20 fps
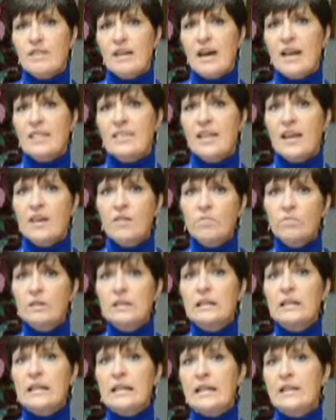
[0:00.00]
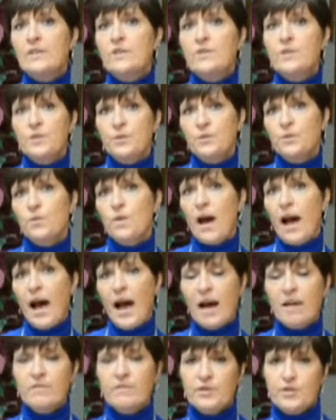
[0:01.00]
that they really do
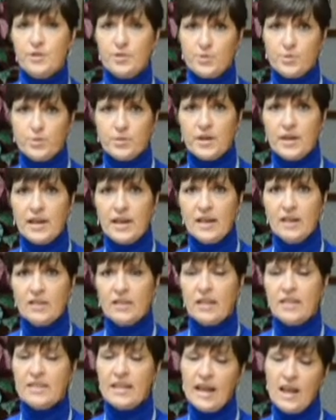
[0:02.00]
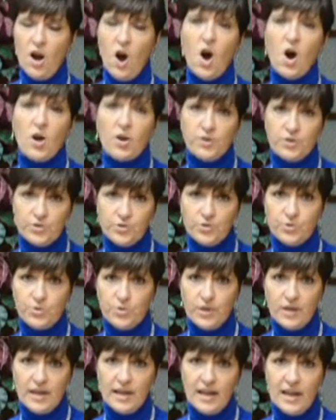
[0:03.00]
have a story, that they are a
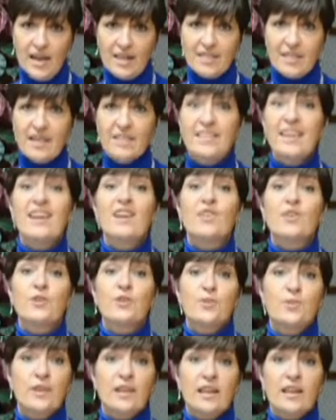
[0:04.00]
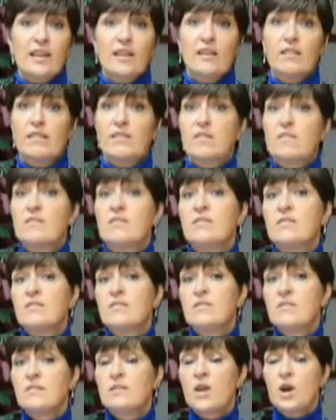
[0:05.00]
story, and that they are unique. There's
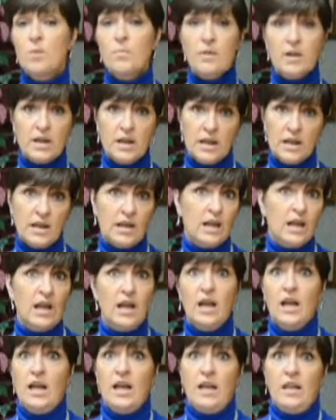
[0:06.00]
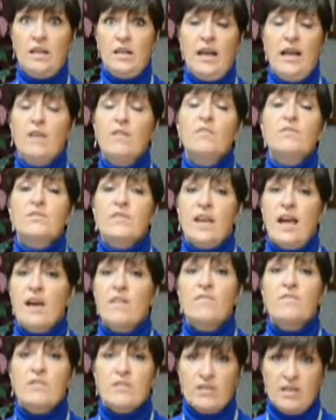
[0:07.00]
nobody else
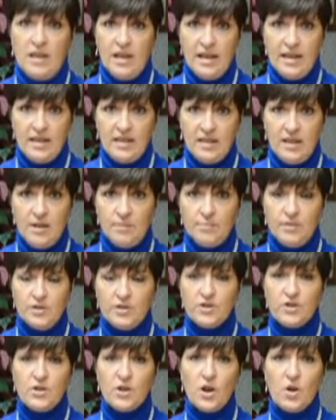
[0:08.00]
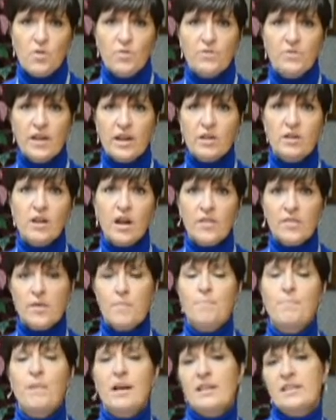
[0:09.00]
ever like them. And so if they're not the
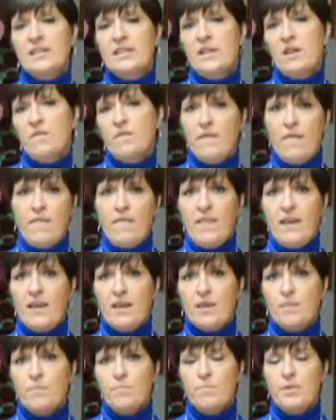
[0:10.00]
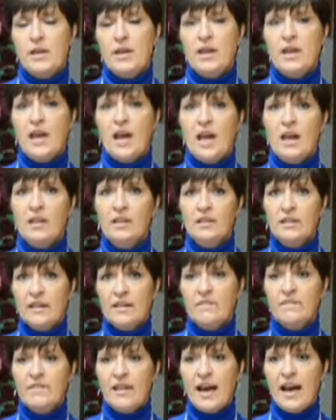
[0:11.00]
best self that they can be and
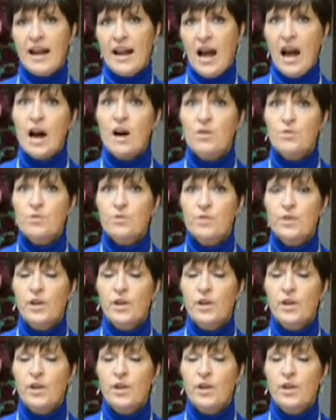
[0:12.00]
live that out